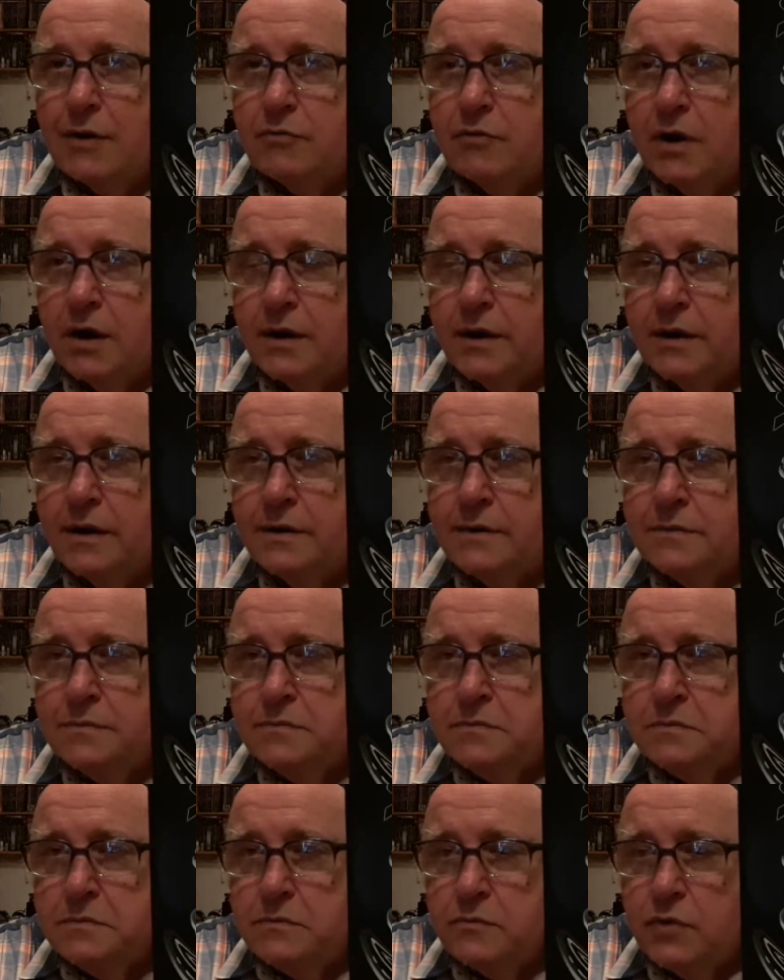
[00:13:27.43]
Run
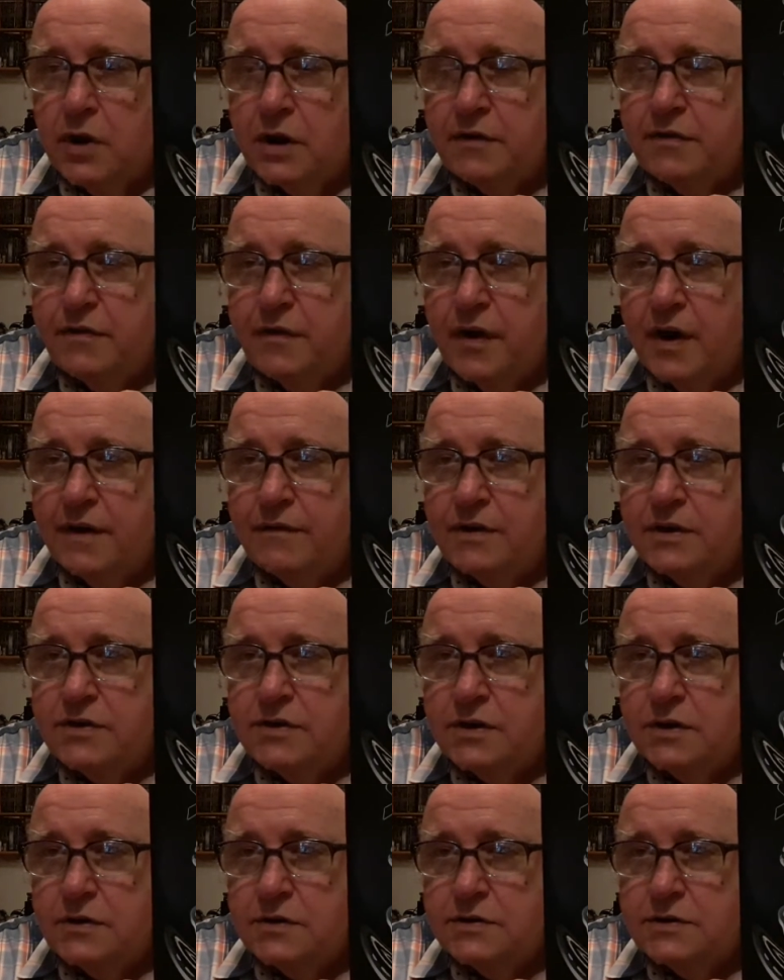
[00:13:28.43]
of 5
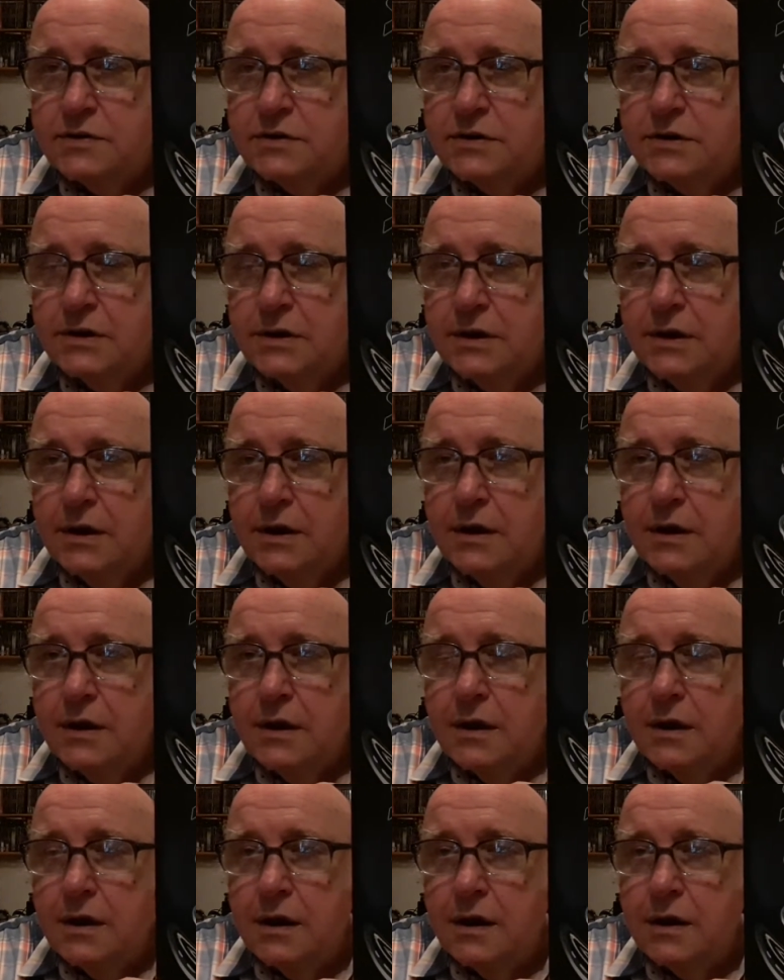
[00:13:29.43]
issues,
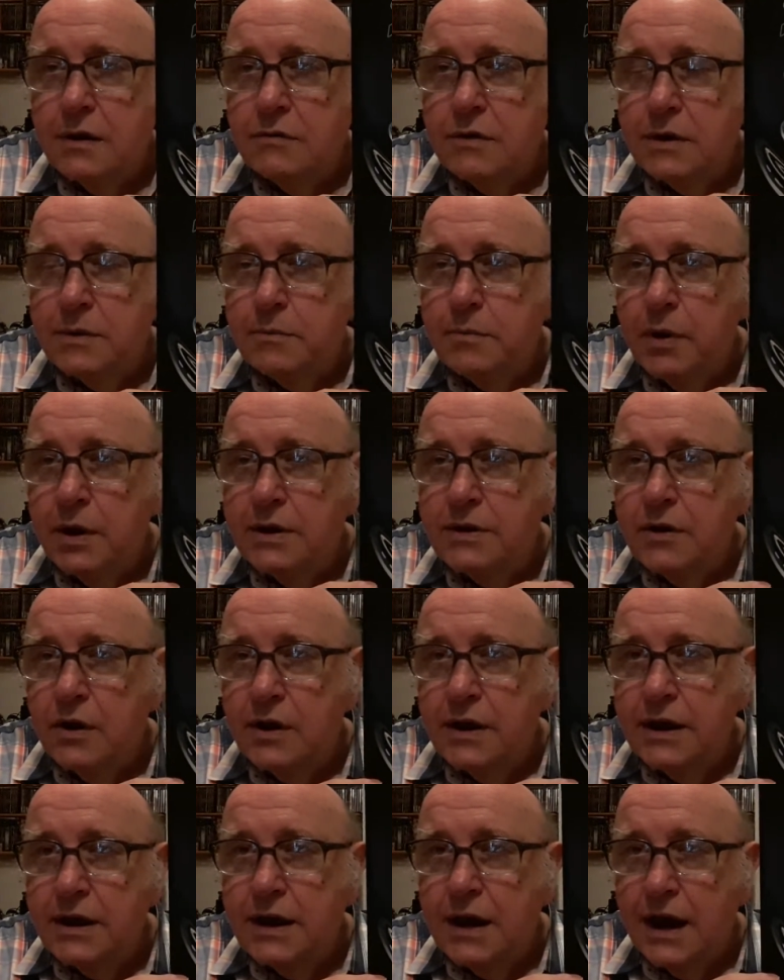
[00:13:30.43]
written by
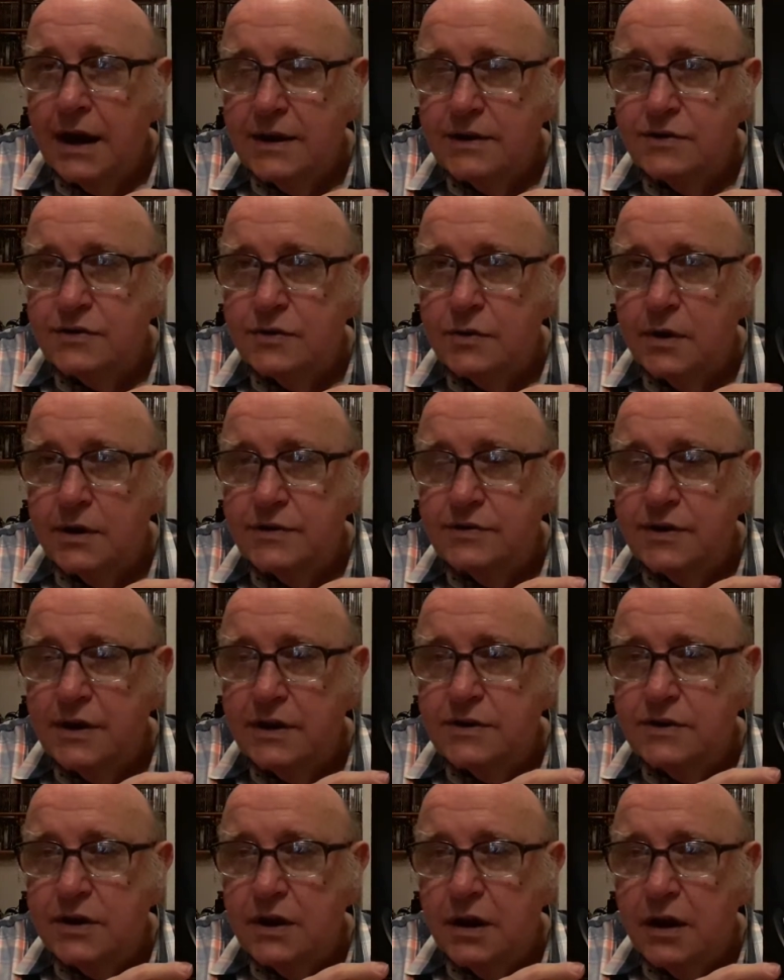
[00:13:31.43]
Donny Cates, who I
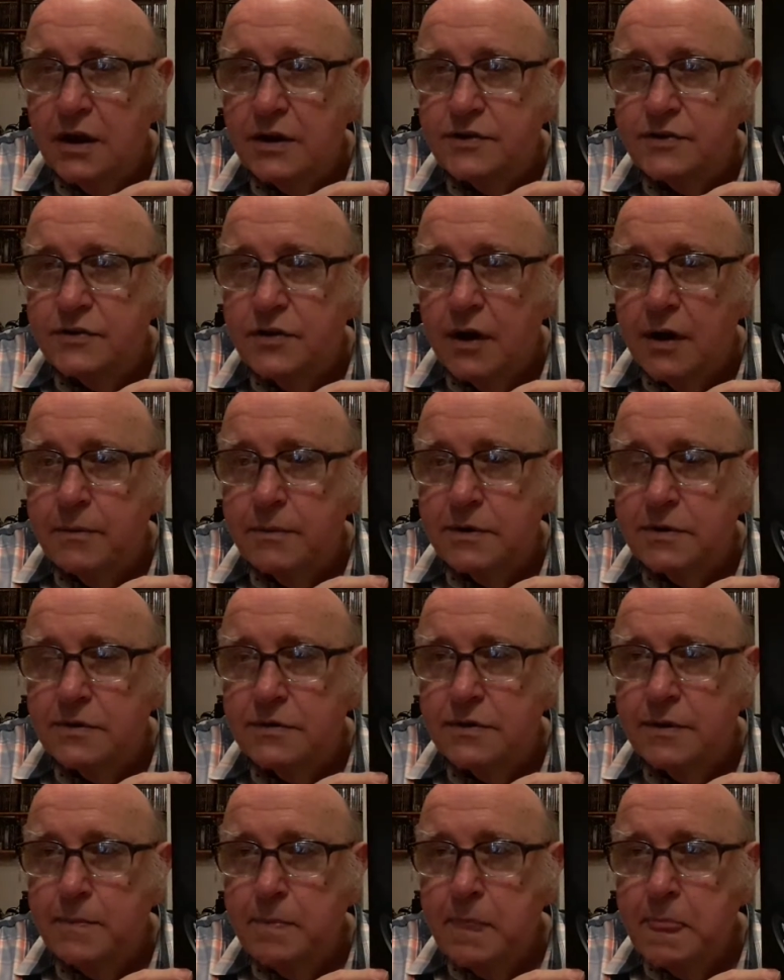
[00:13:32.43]
said to you last time
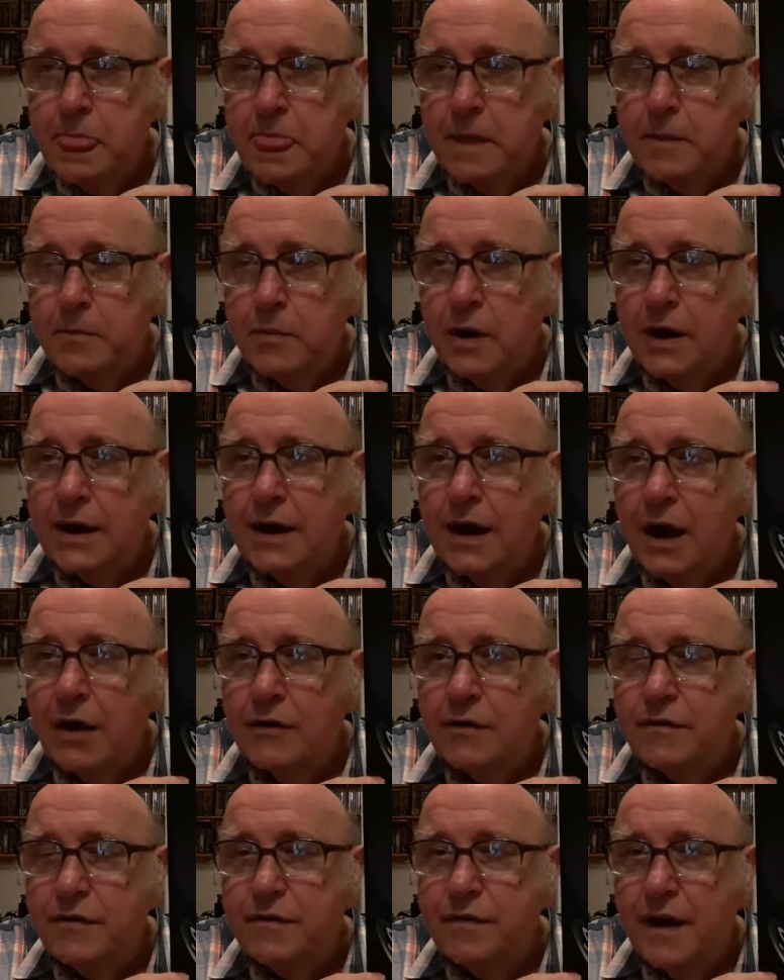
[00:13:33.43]
is my
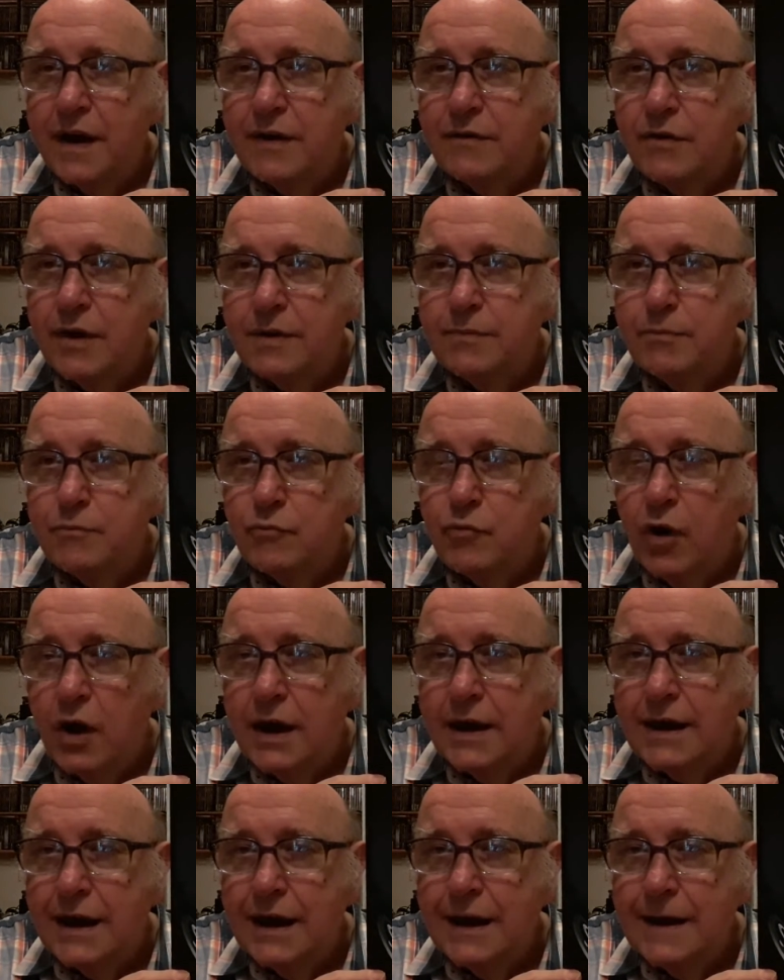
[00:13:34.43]
current favourite
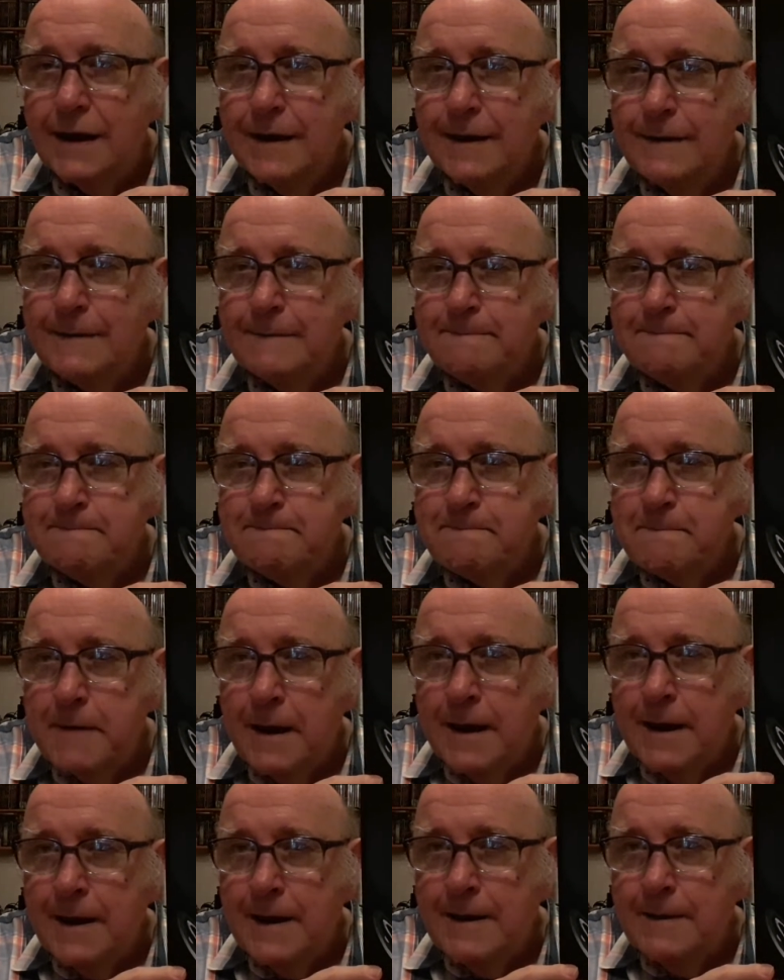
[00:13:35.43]
writer.
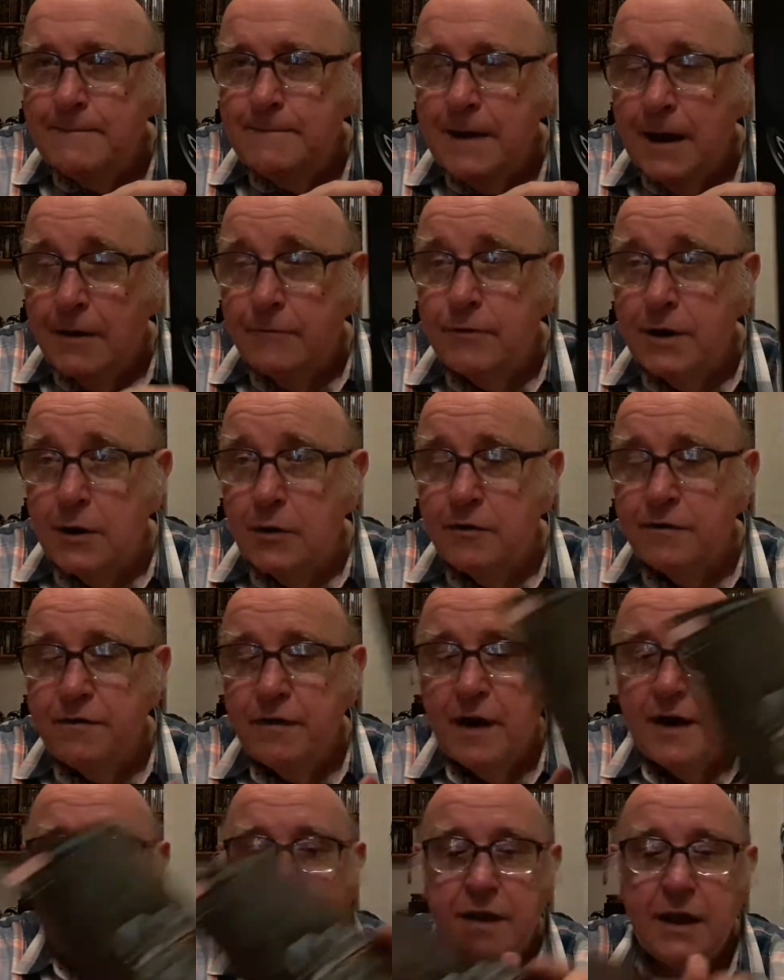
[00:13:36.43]
I've read all
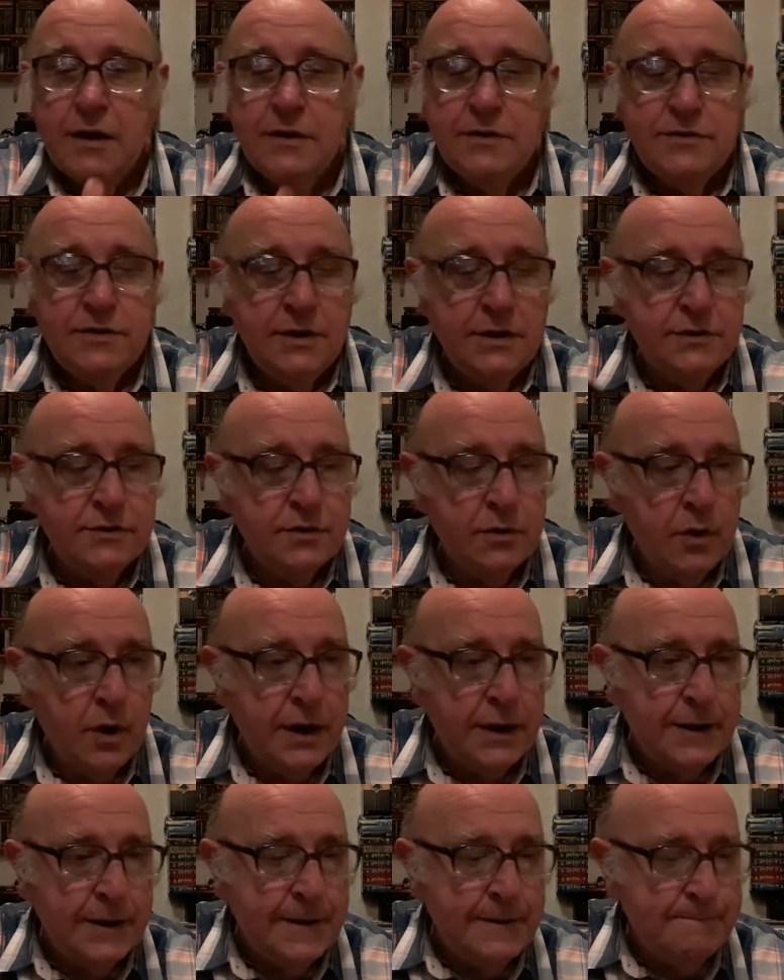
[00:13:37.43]
5 of those, and it's
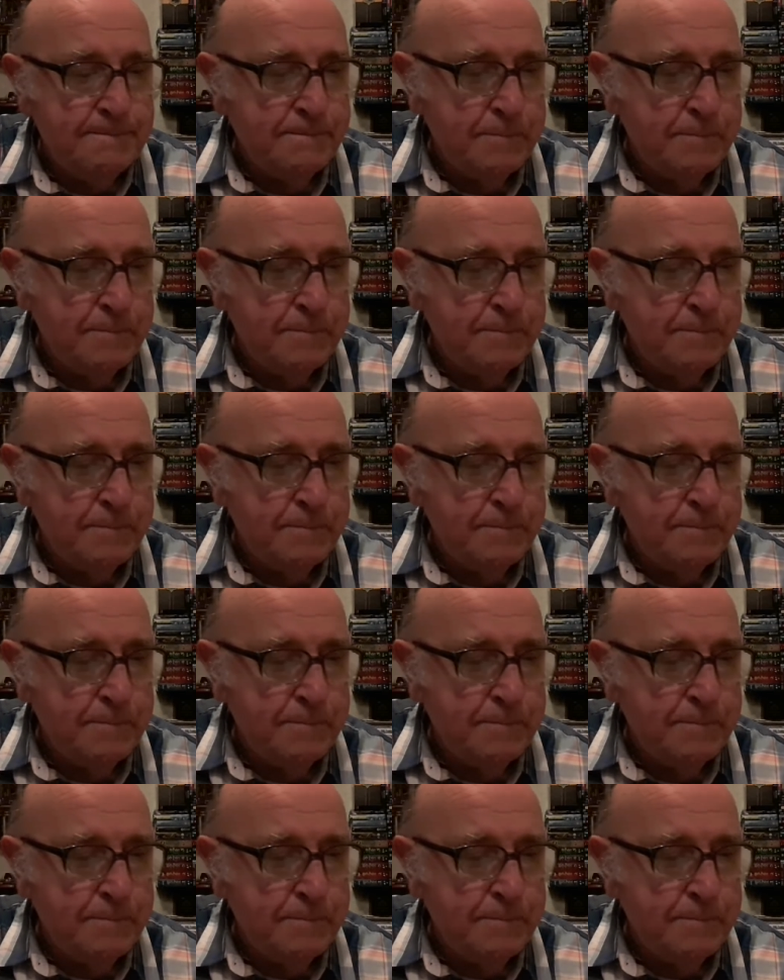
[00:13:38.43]
quite a